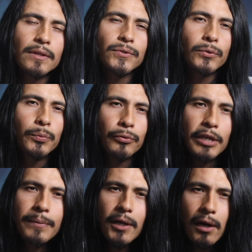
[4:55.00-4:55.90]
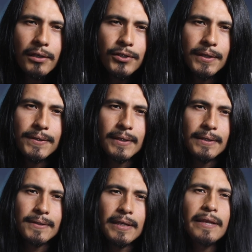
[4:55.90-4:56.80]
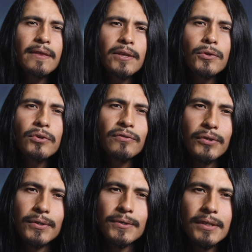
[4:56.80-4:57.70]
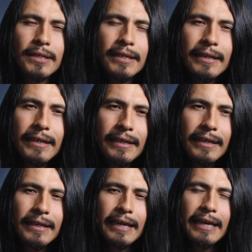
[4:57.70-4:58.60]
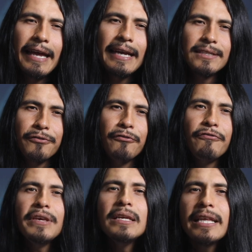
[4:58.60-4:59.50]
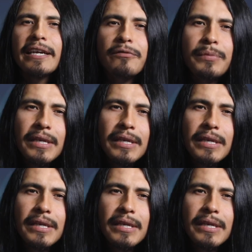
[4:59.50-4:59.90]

the Supreme Consciousness in the universe and has a feeling of